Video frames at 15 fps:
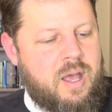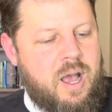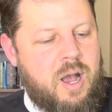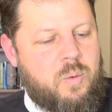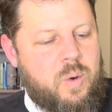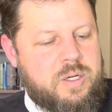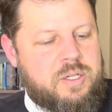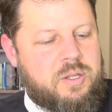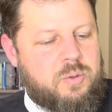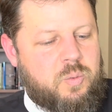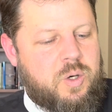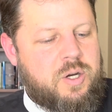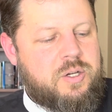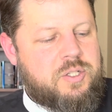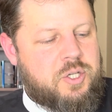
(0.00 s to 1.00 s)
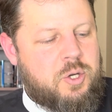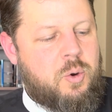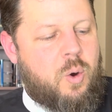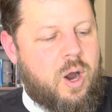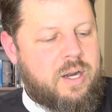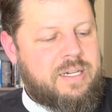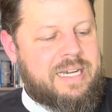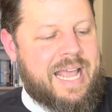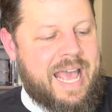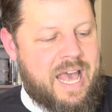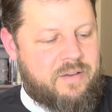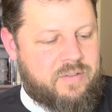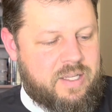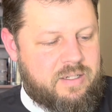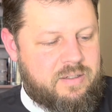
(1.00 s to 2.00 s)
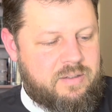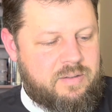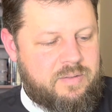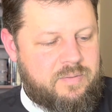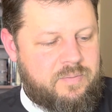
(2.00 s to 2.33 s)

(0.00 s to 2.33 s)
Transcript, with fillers: uh, what do the words who art in heaven